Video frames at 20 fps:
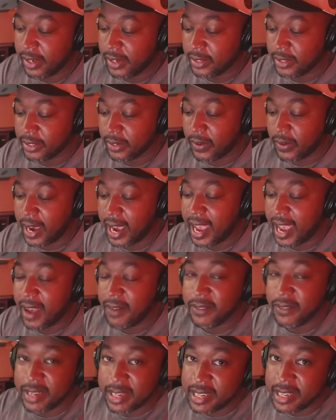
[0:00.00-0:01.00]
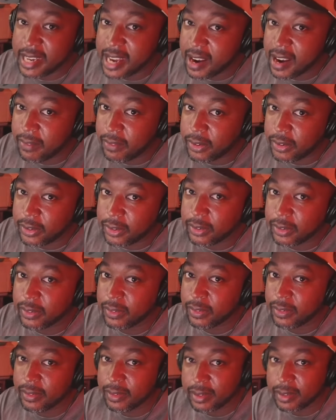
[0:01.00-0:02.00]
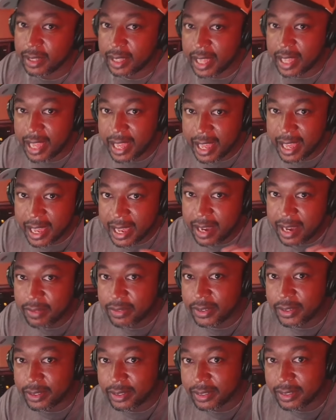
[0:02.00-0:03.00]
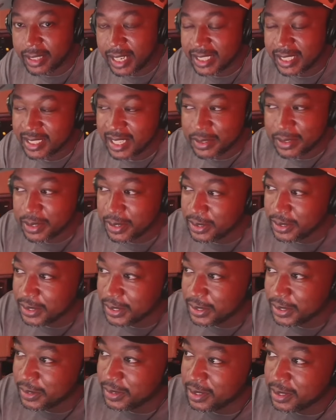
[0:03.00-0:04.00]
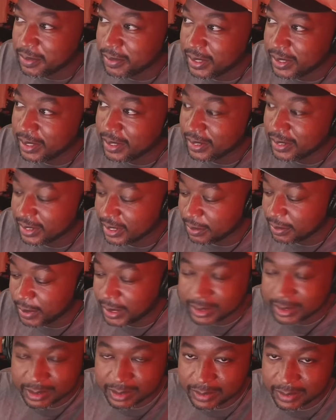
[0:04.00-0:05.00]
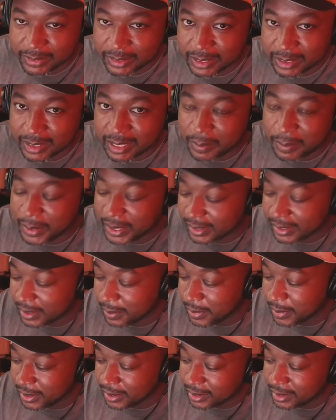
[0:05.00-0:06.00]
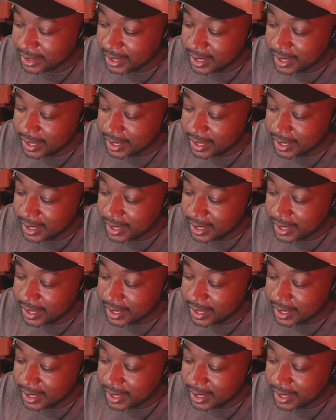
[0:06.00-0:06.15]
So I have never, ever. I said I was gonna do a YouTube video on this, but I just never did. I might clip this.